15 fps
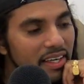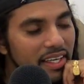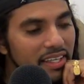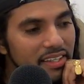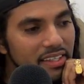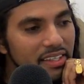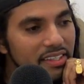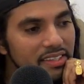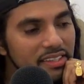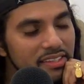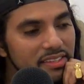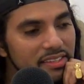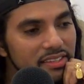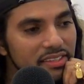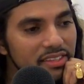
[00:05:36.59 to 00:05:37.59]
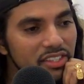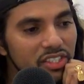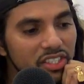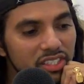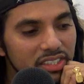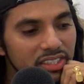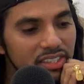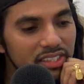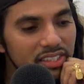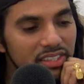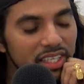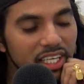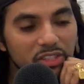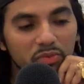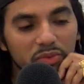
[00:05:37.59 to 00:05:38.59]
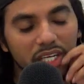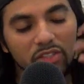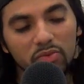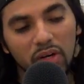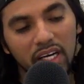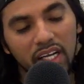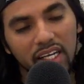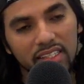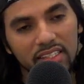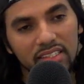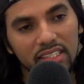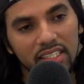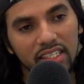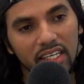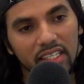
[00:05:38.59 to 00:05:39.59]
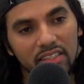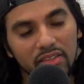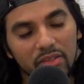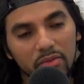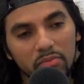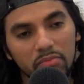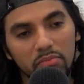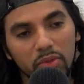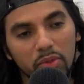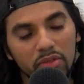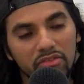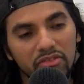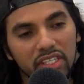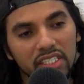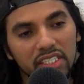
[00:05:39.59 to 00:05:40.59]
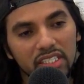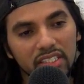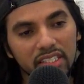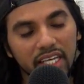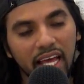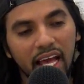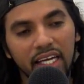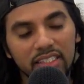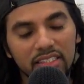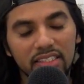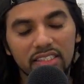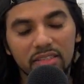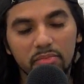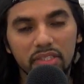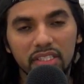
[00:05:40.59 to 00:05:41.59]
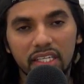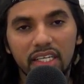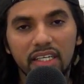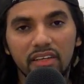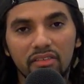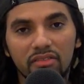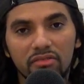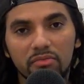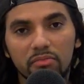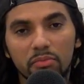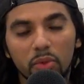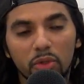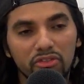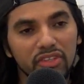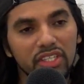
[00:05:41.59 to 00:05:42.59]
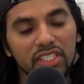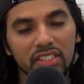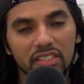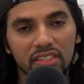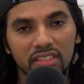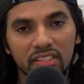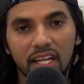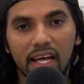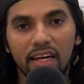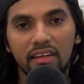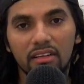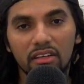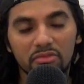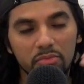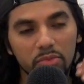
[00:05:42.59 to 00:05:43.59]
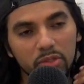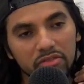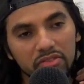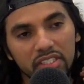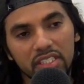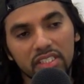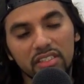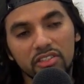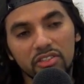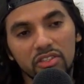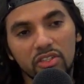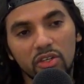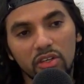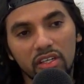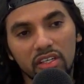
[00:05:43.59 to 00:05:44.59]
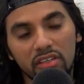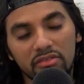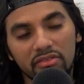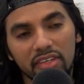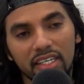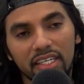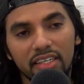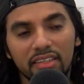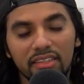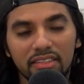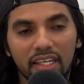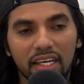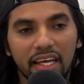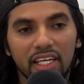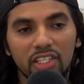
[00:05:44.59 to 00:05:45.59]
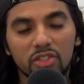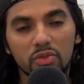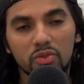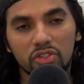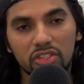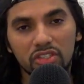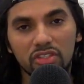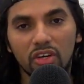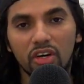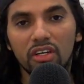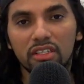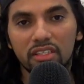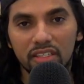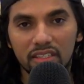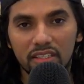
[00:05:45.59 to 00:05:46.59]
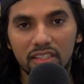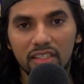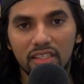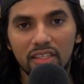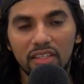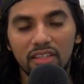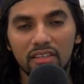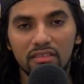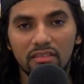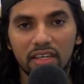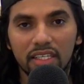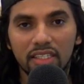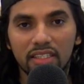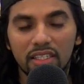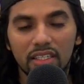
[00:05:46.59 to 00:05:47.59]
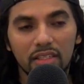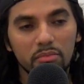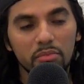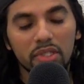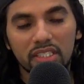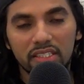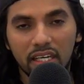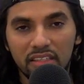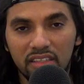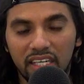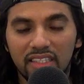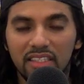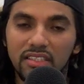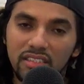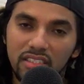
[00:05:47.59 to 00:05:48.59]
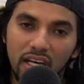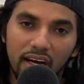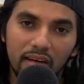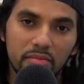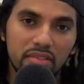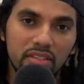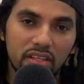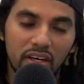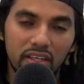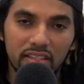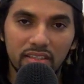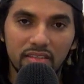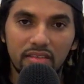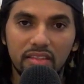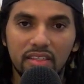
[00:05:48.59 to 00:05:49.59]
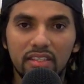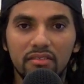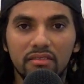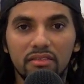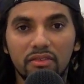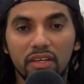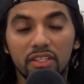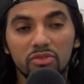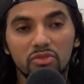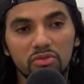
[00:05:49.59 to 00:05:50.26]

Like, just that's why I like to say, like, motivation can't just be it. Motivation is not enough. Motivation is good enough to get you started, right? But it's not gonna get the job done, right?